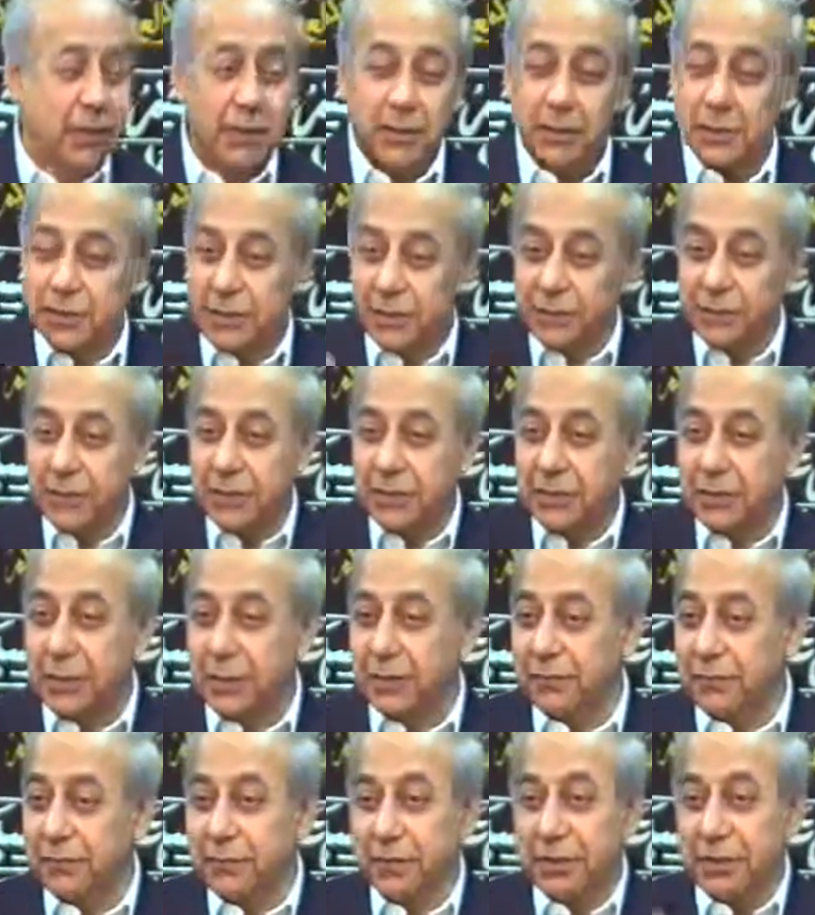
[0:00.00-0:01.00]
civil
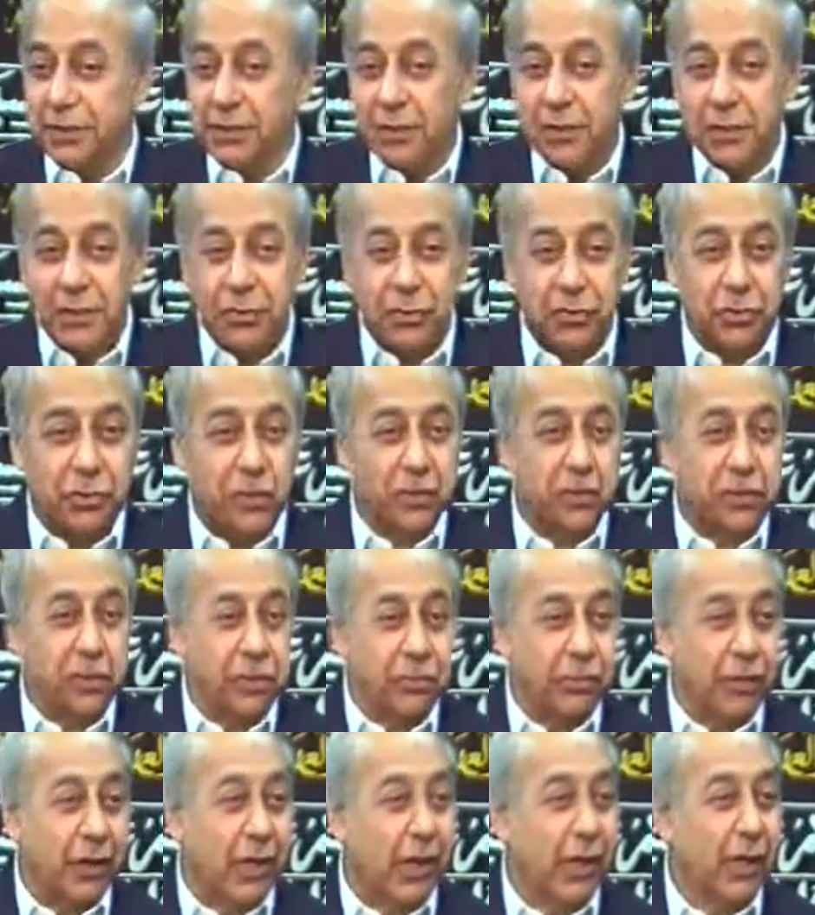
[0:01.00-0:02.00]
service
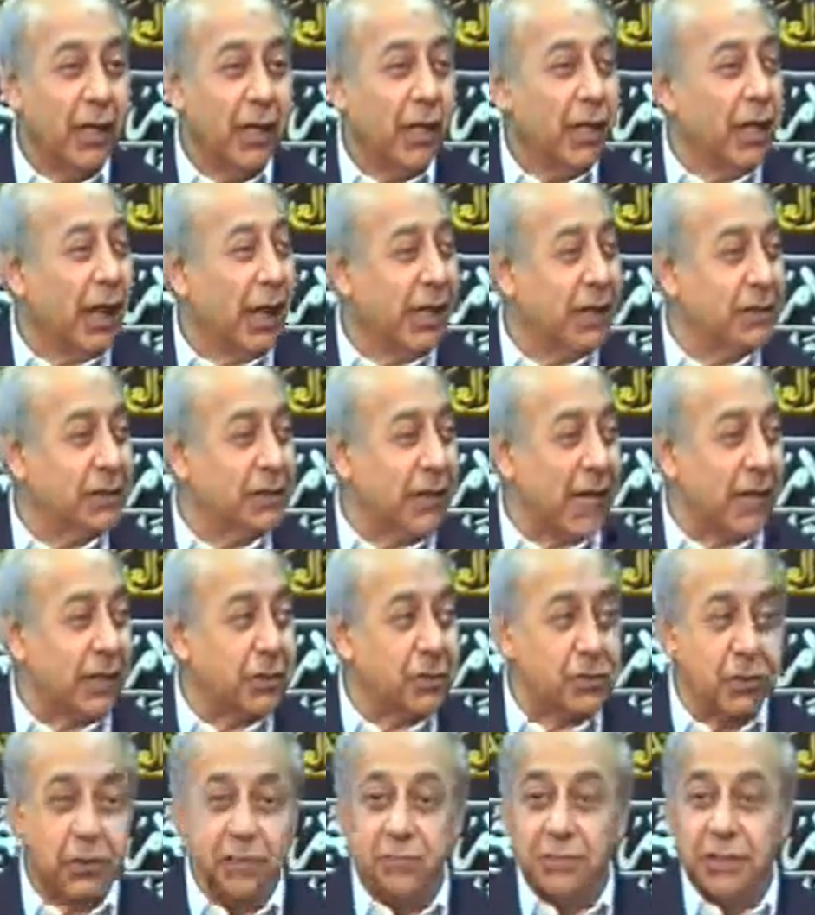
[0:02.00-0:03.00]
judiciary
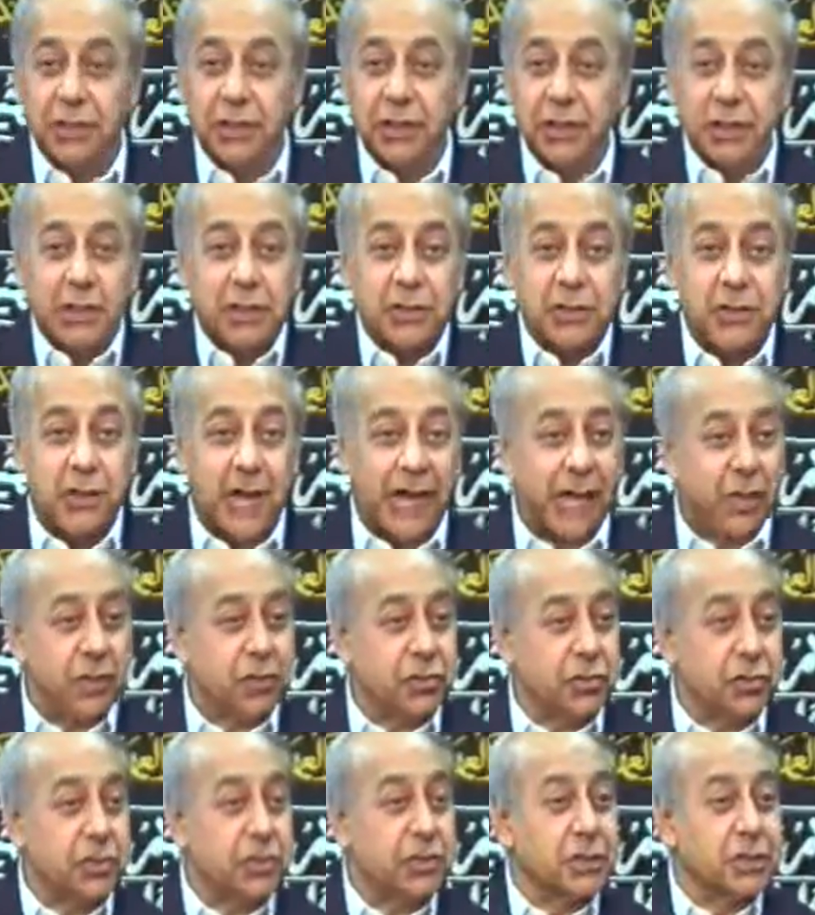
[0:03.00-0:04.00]
executives
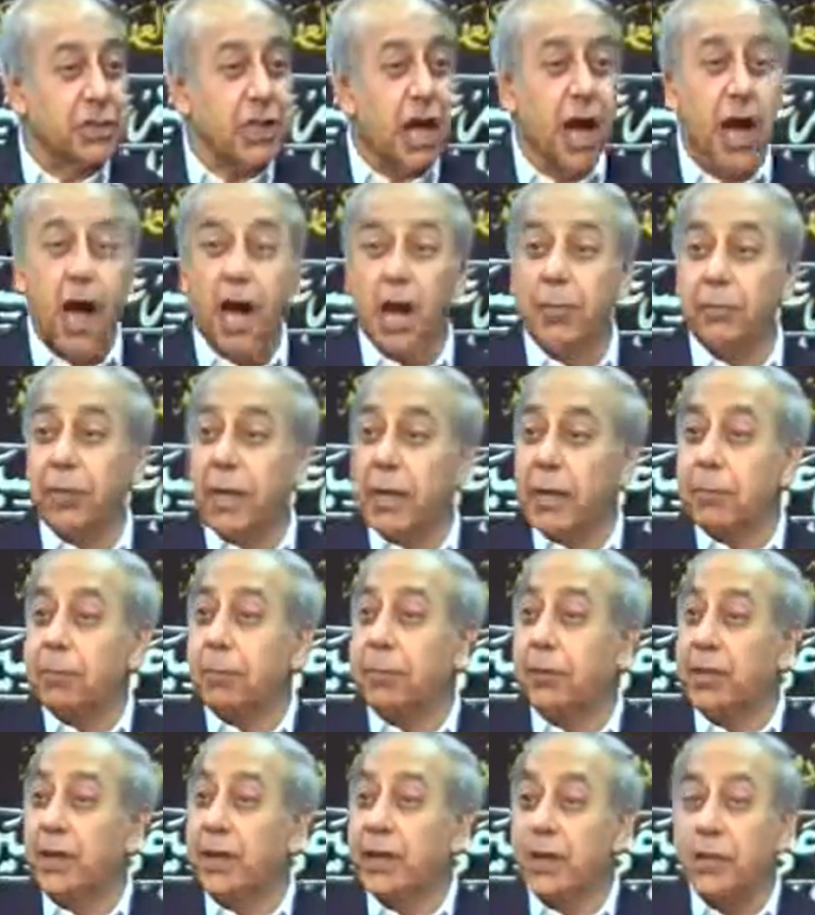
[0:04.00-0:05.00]
secretaries army
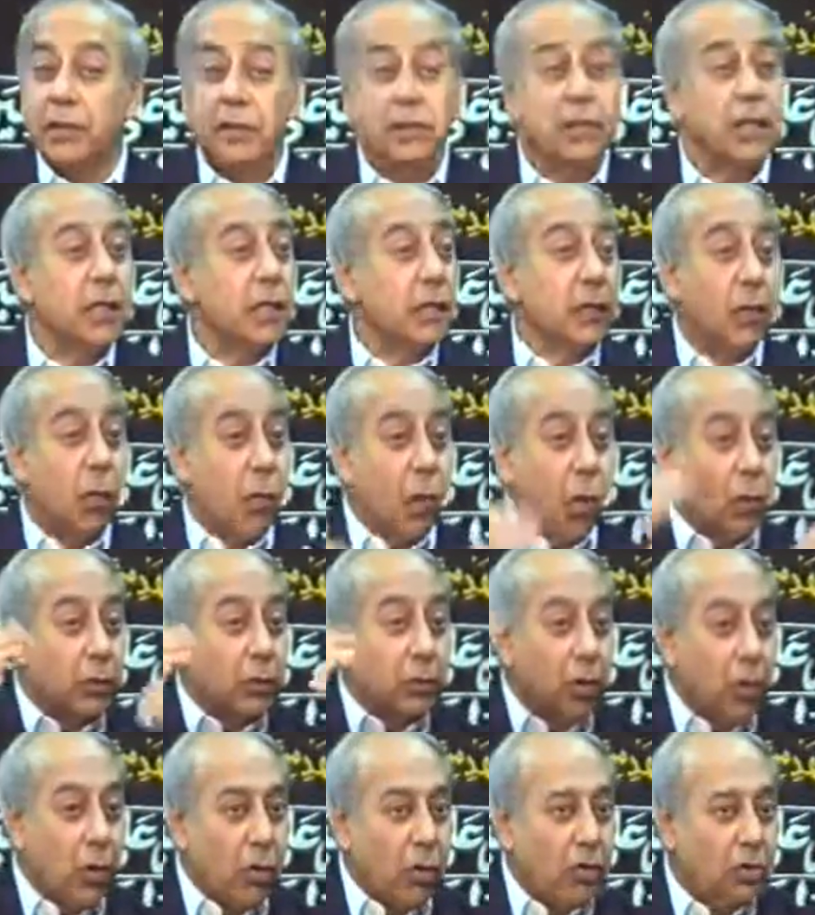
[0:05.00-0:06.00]
police all
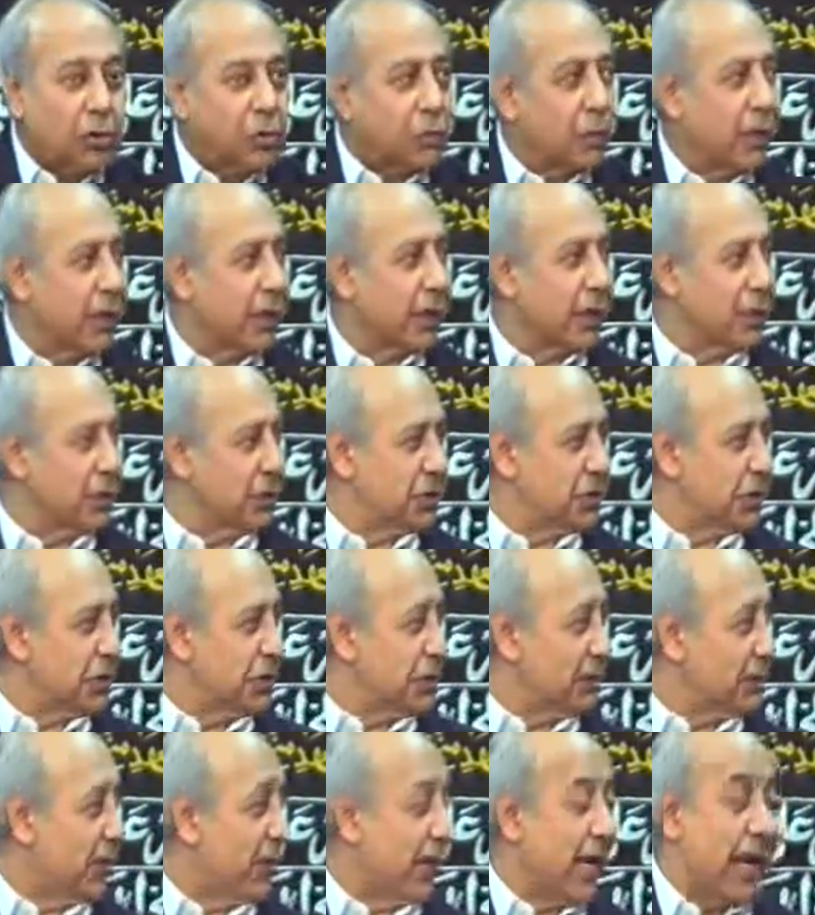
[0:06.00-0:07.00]
those were
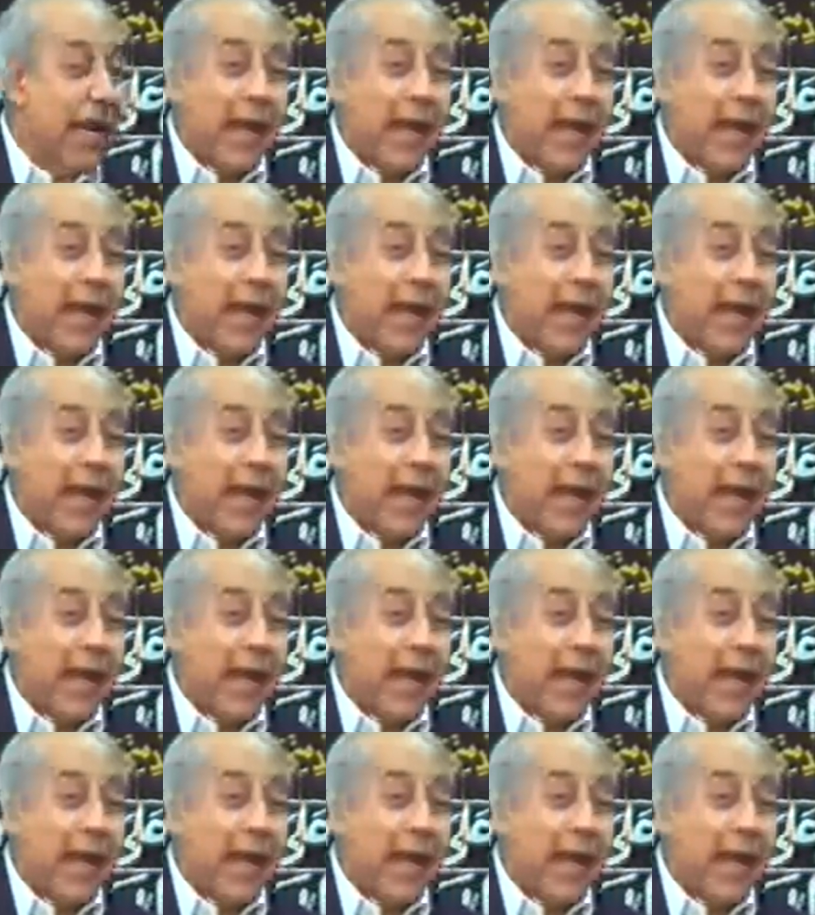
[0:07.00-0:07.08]
considered